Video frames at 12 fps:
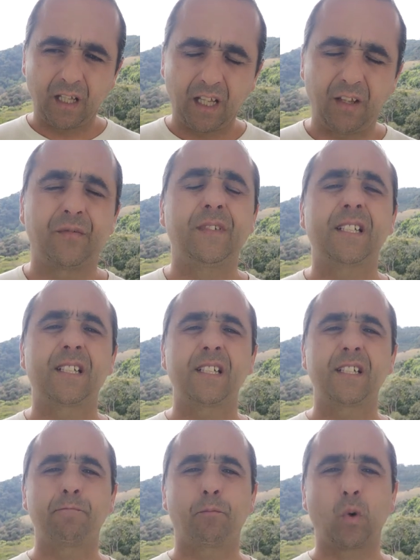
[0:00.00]
If this
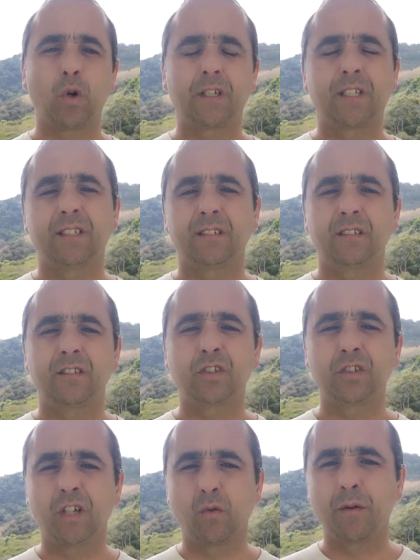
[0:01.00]
is important
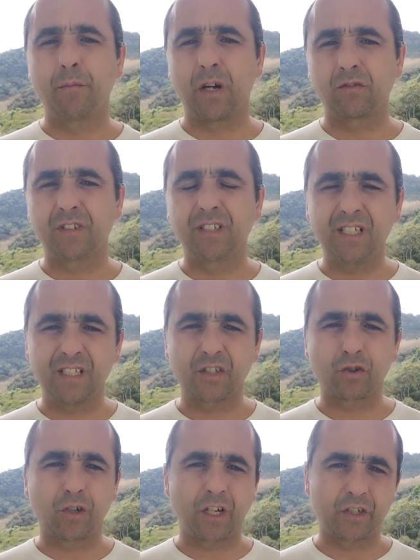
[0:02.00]
to know about these
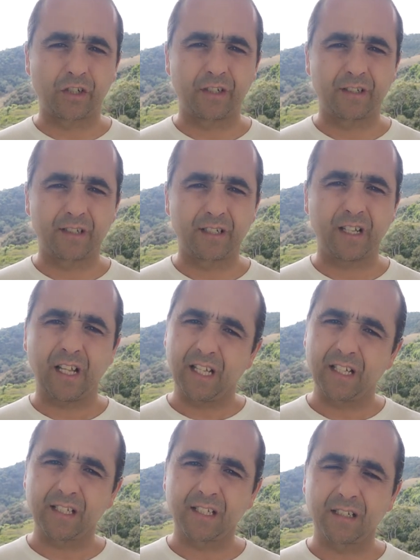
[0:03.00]
structures,
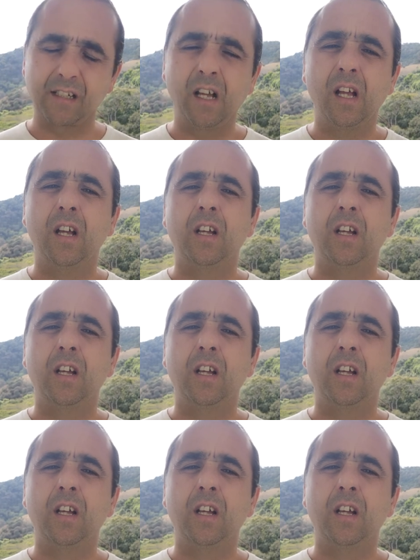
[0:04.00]
is